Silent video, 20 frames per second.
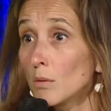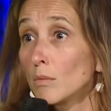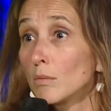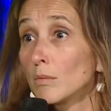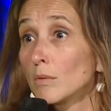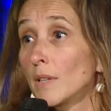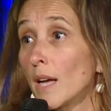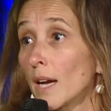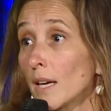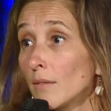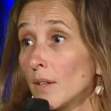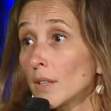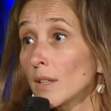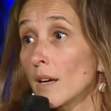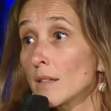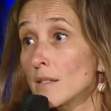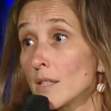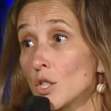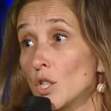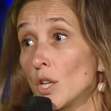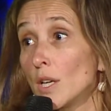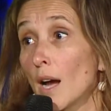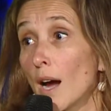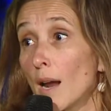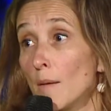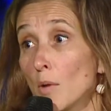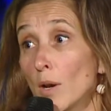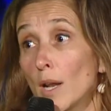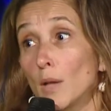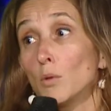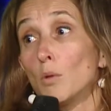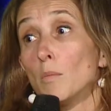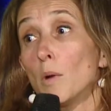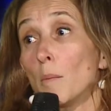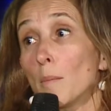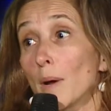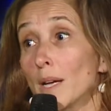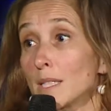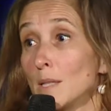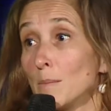And when tracking these
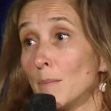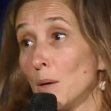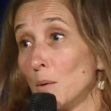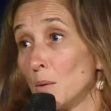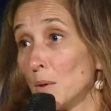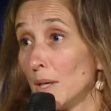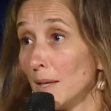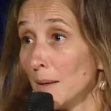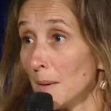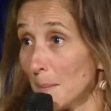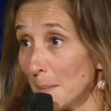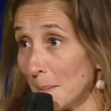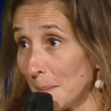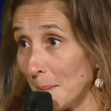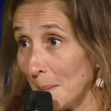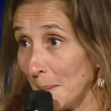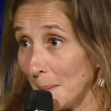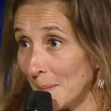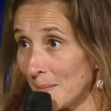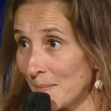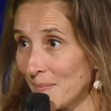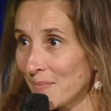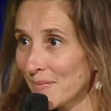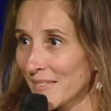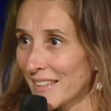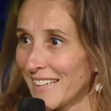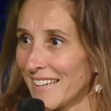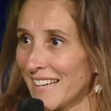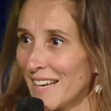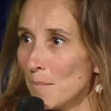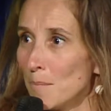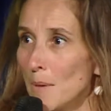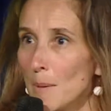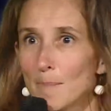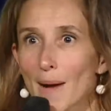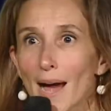things, these elements, we can track